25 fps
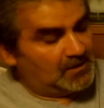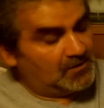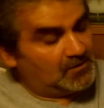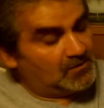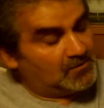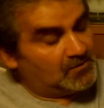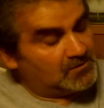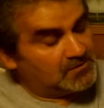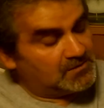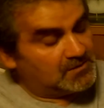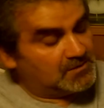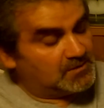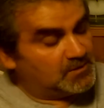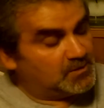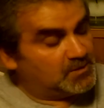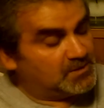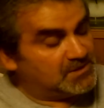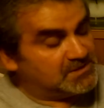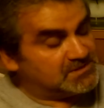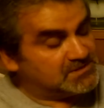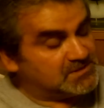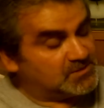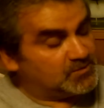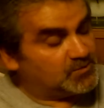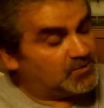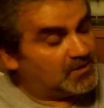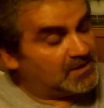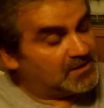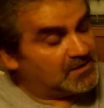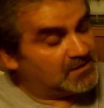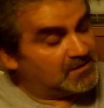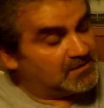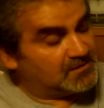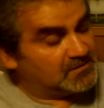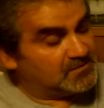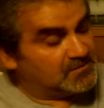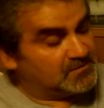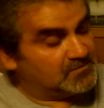Another reason
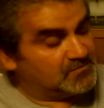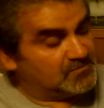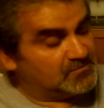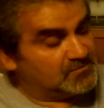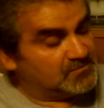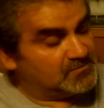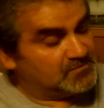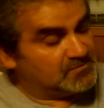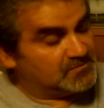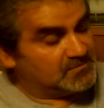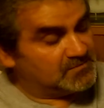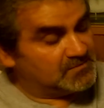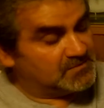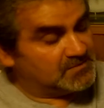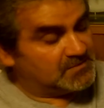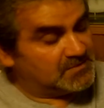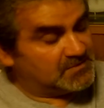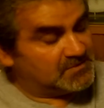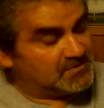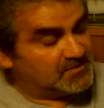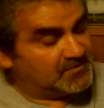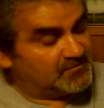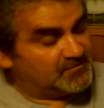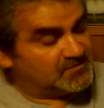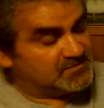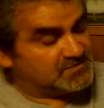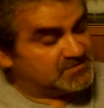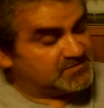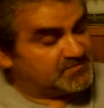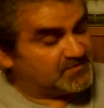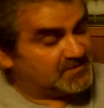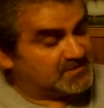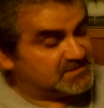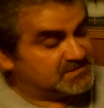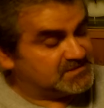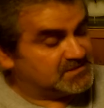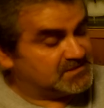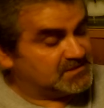why I was
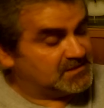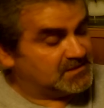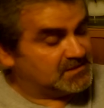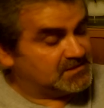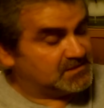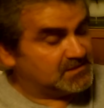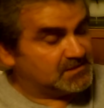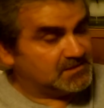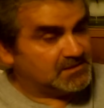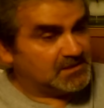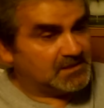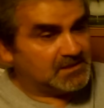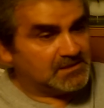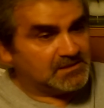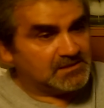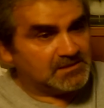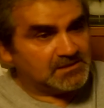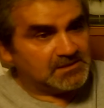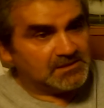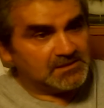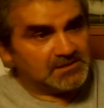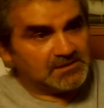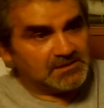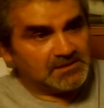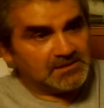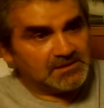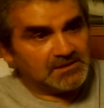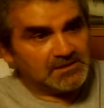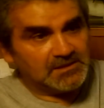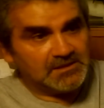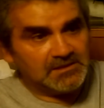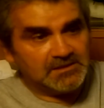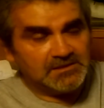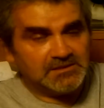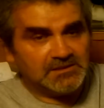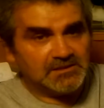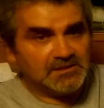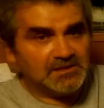fascinated that
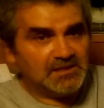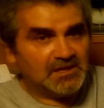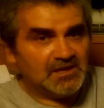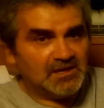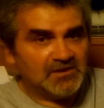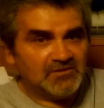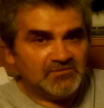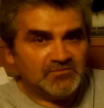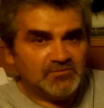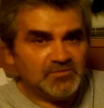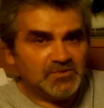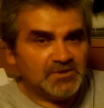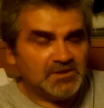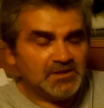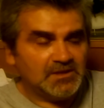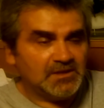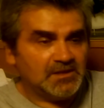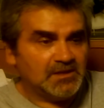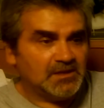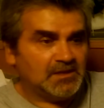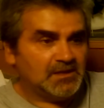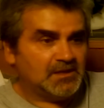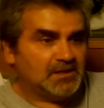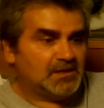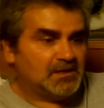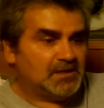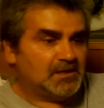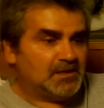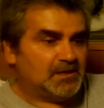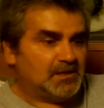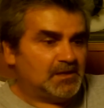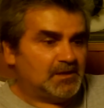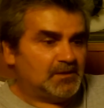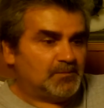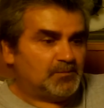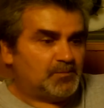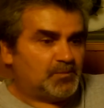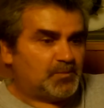it gave me
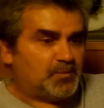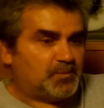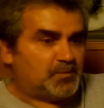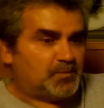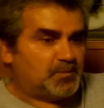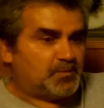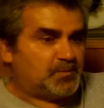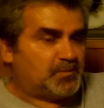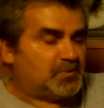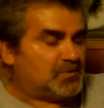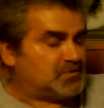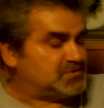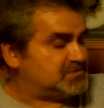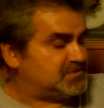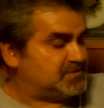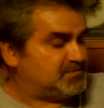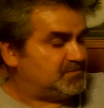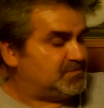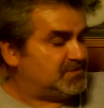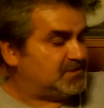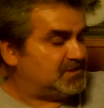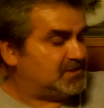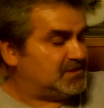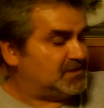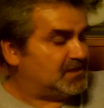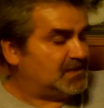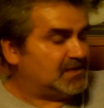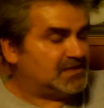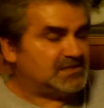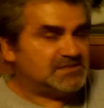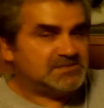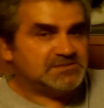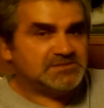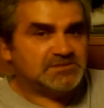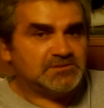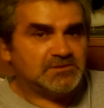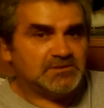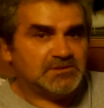possible
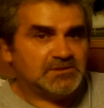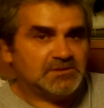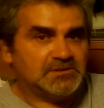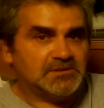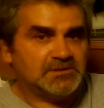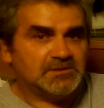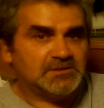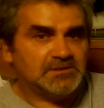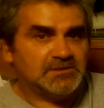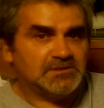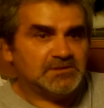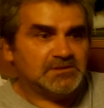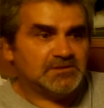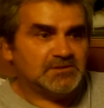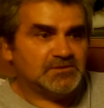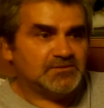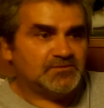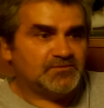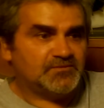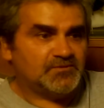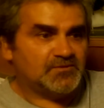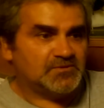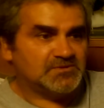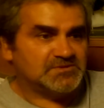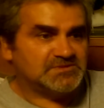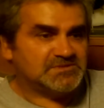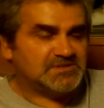answer for